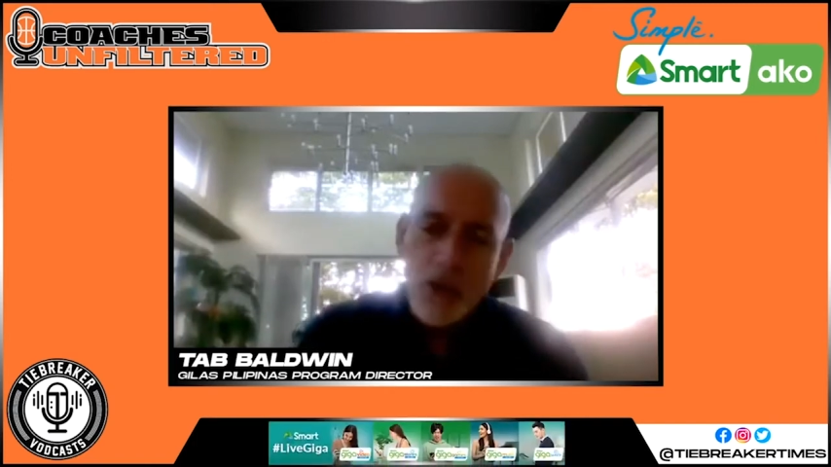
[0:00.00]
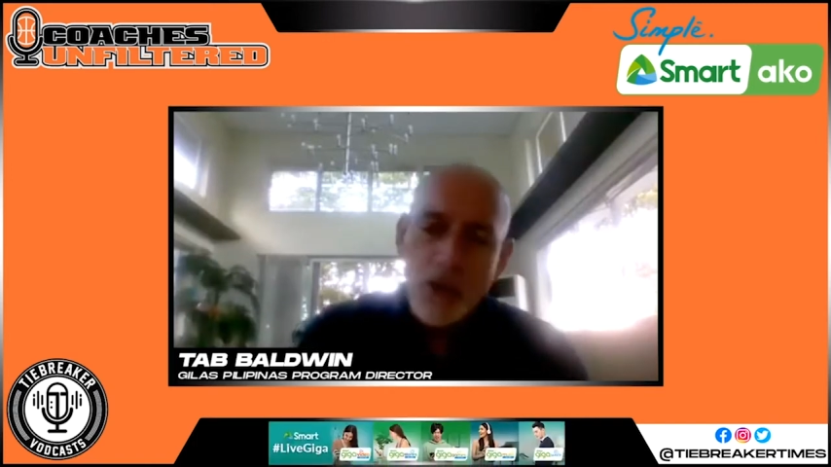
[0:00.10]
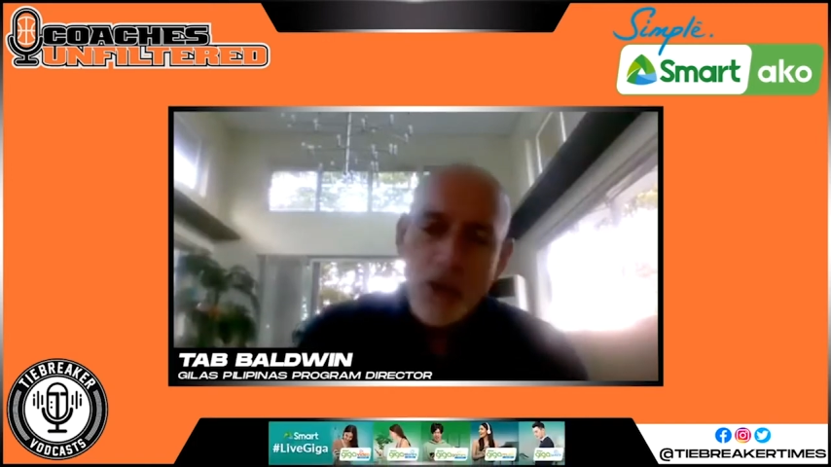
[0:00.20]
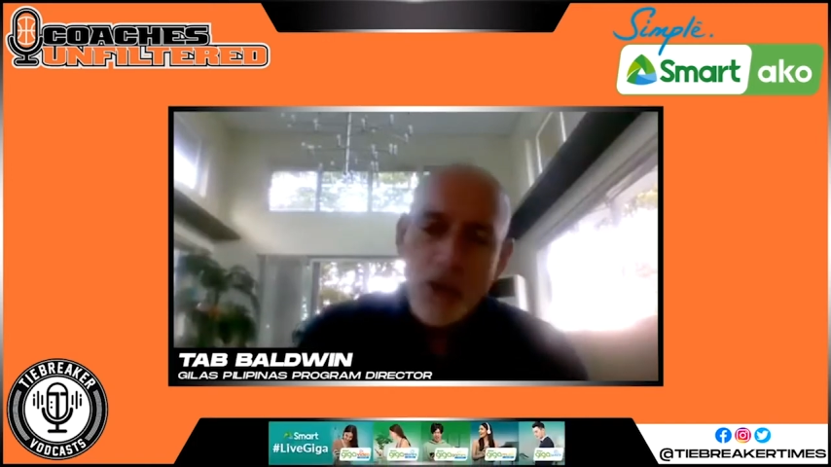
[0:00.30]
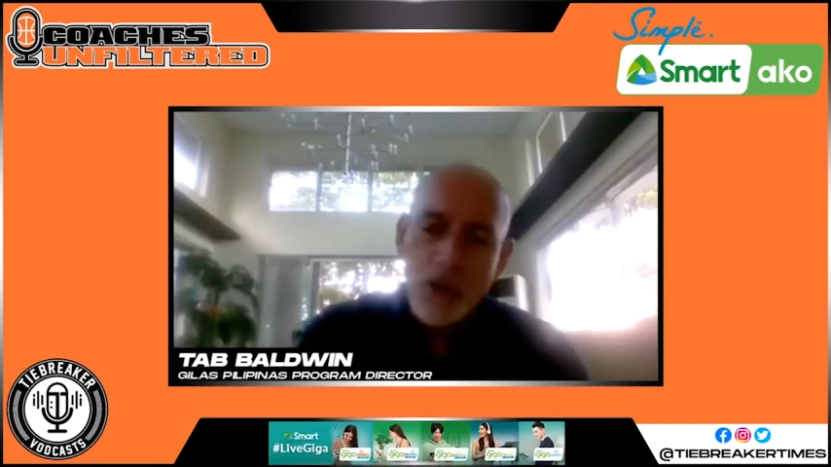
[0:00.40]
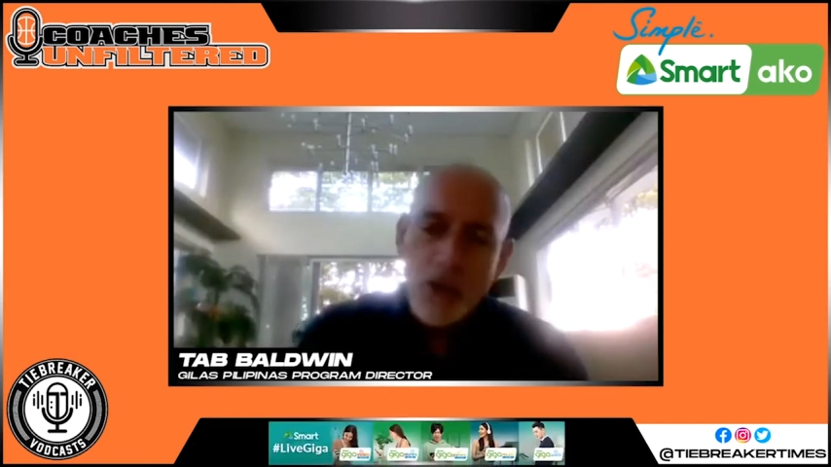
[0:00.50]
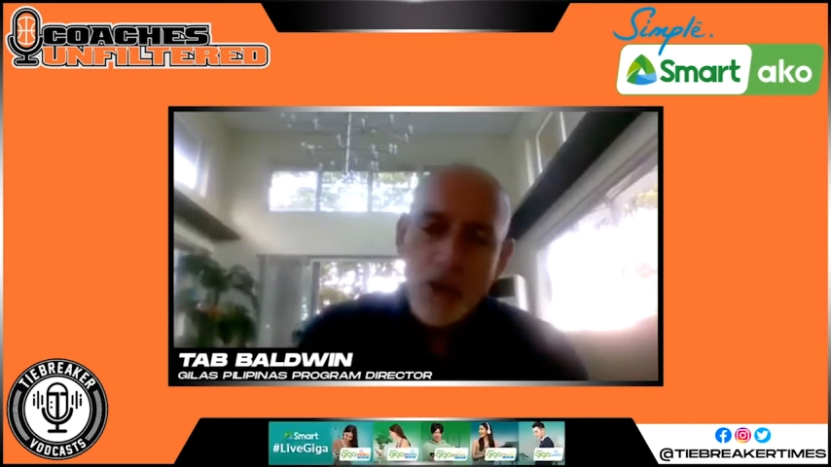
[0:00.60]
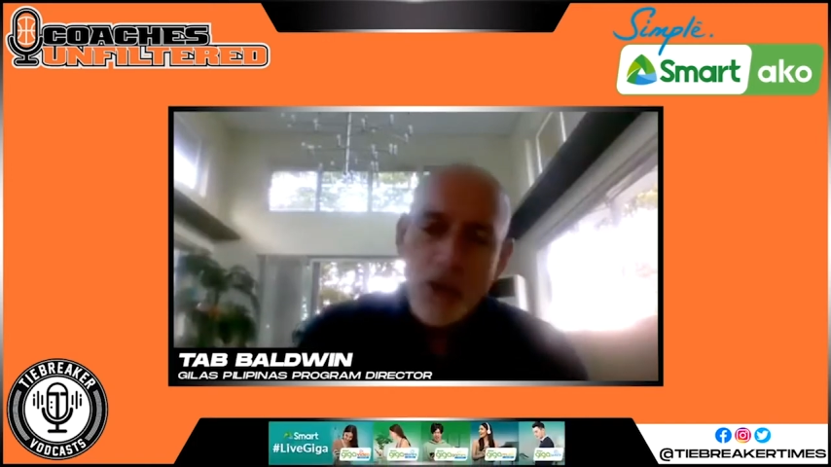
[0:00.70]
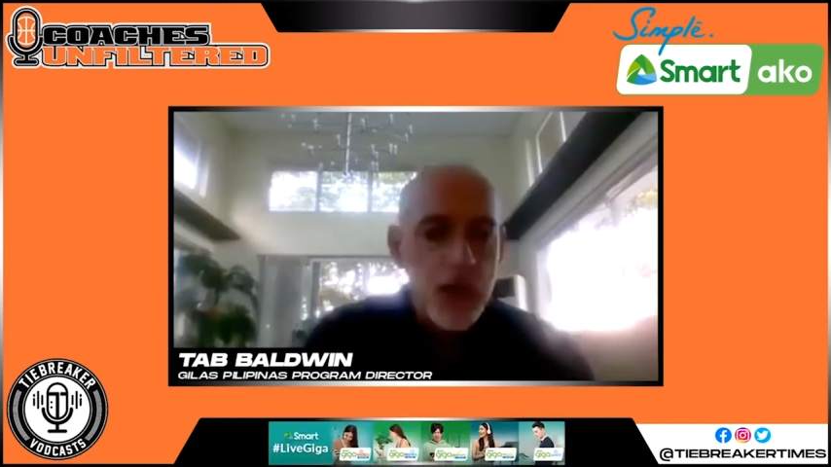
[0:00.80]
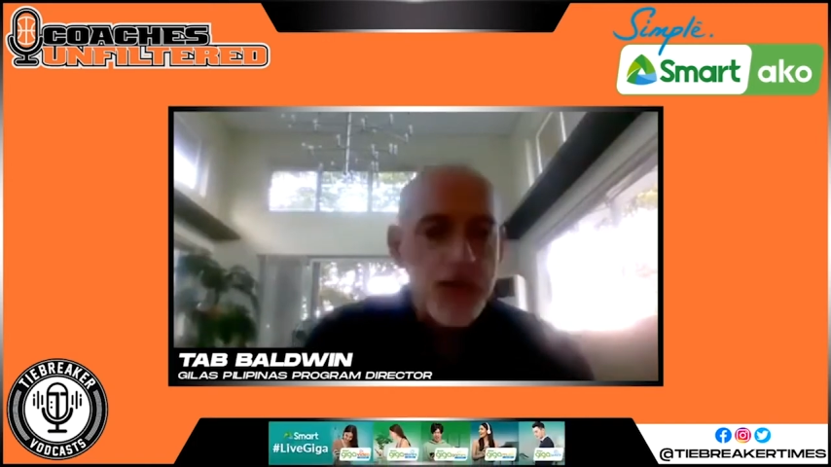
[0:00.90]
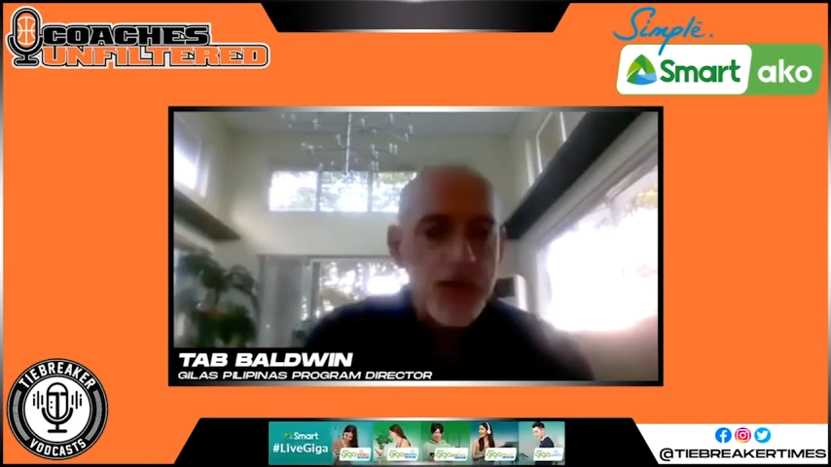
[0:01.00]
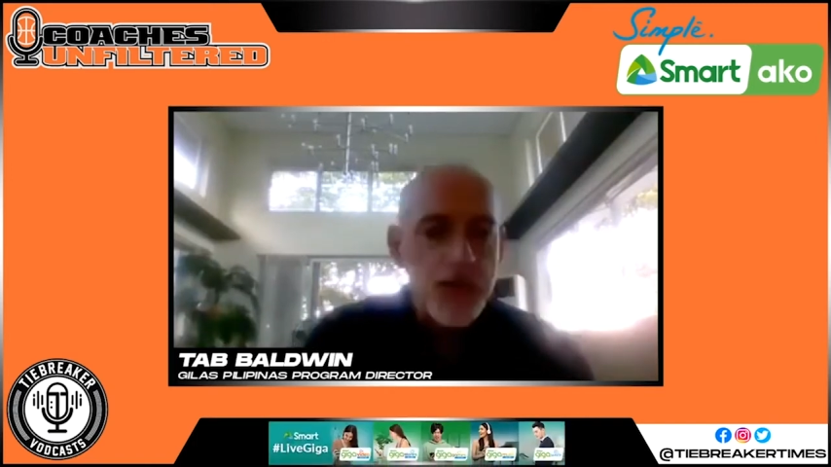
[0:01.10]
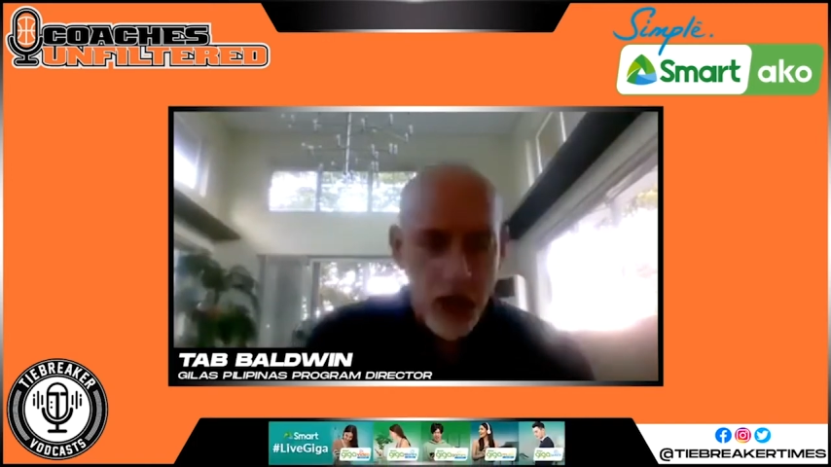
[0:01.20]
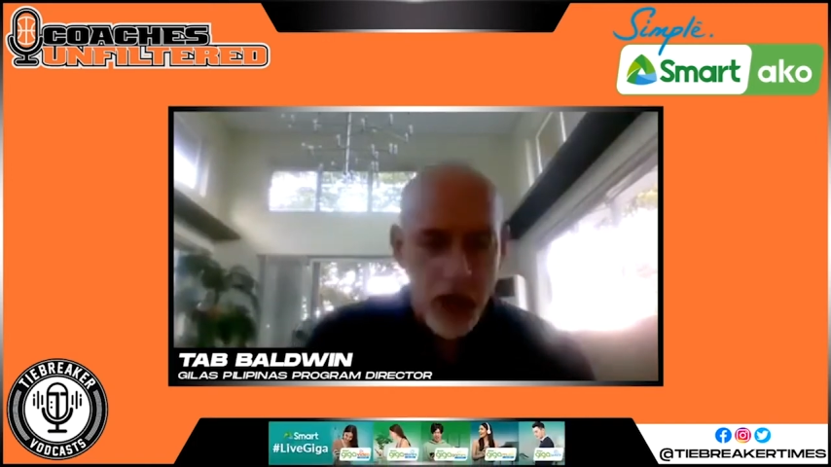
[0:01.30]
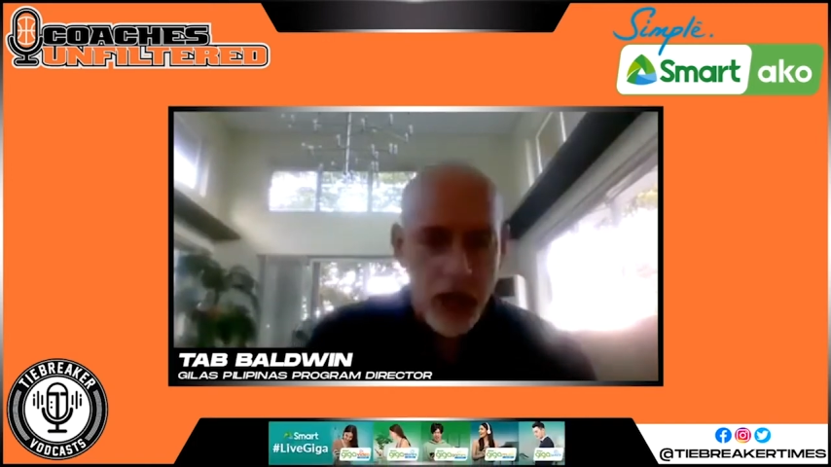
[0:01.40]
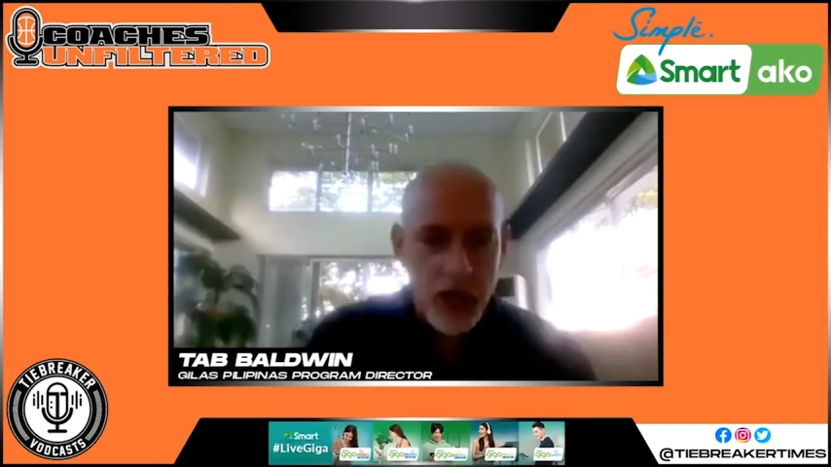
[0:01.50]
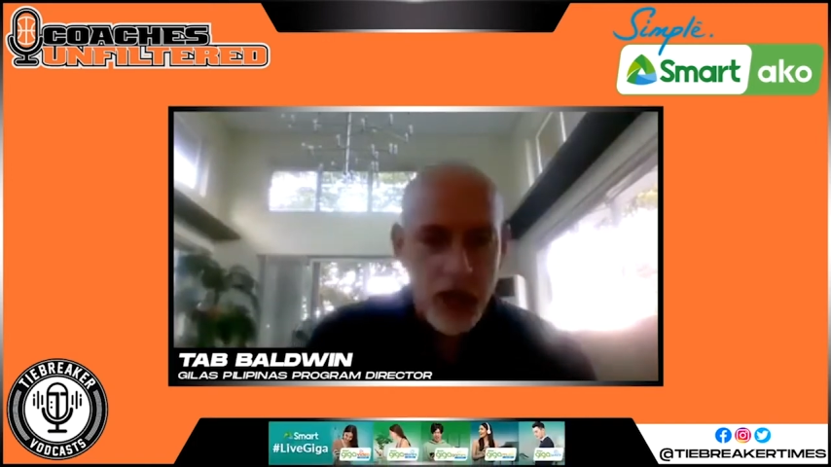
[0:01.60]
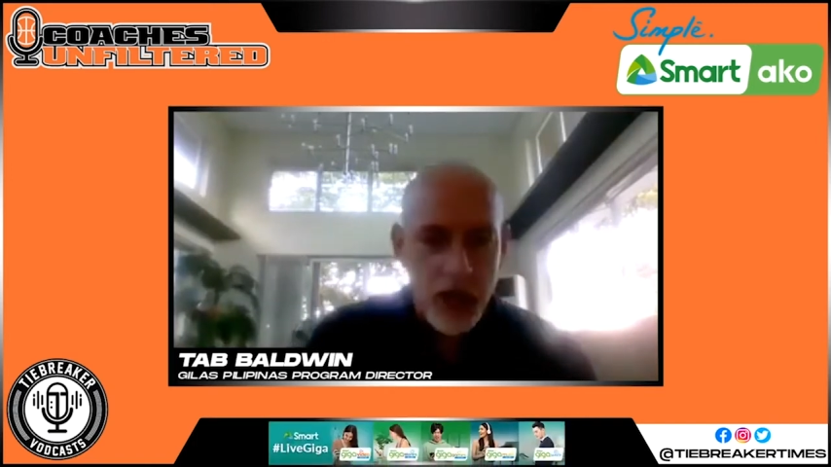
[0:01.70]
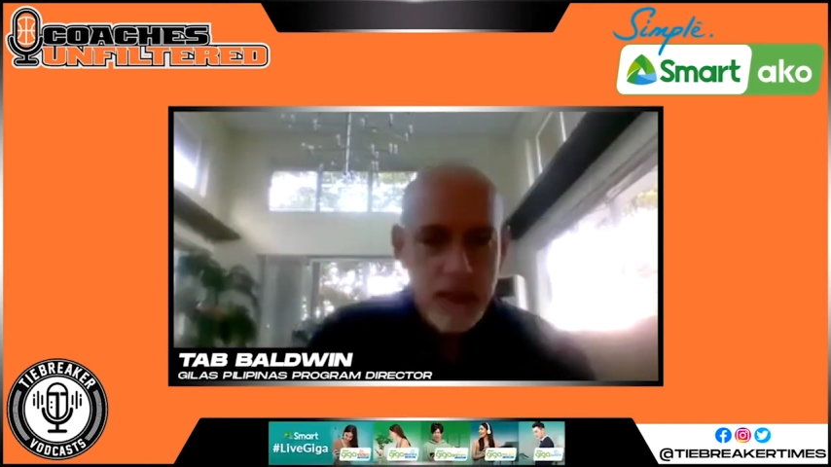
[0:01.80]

about how good they are,